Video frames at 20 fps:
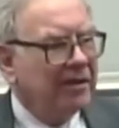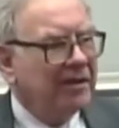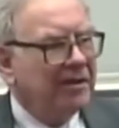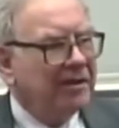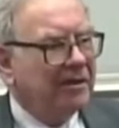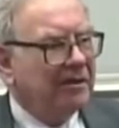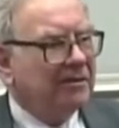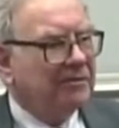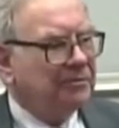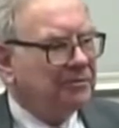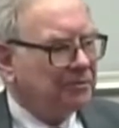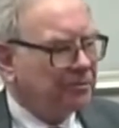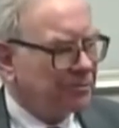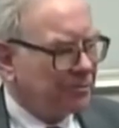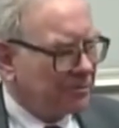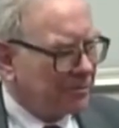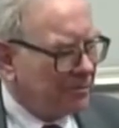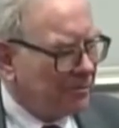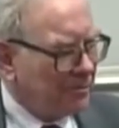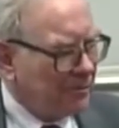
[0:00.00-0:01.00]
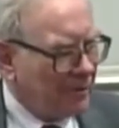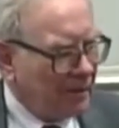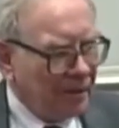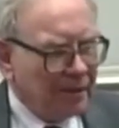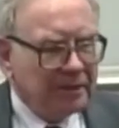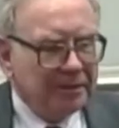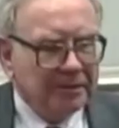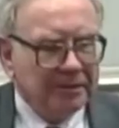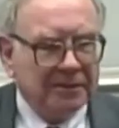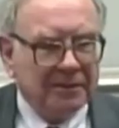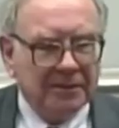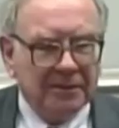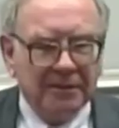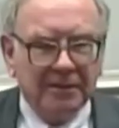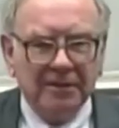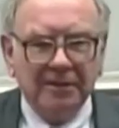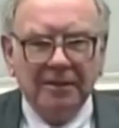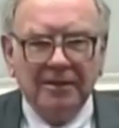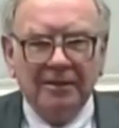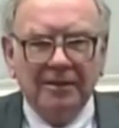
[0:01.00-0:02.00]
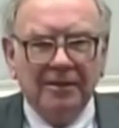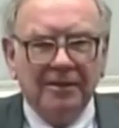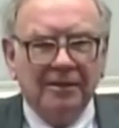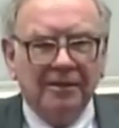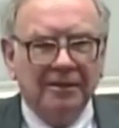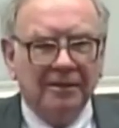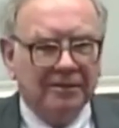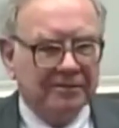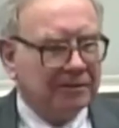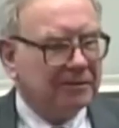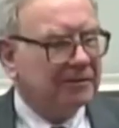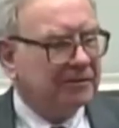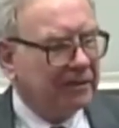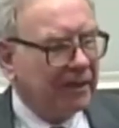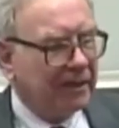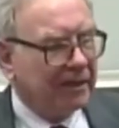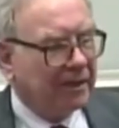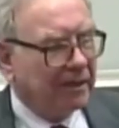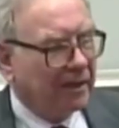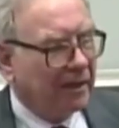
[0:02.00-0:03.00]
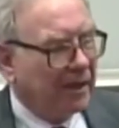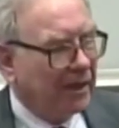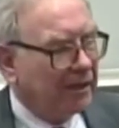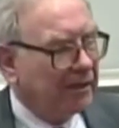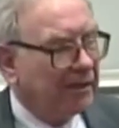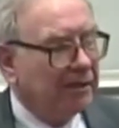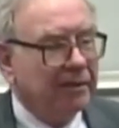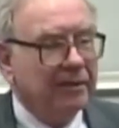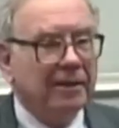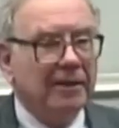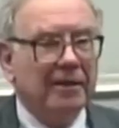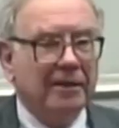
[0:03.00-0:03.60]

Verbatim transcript: To ask a question, you'll need to come down to this microphone. Just stand in line and,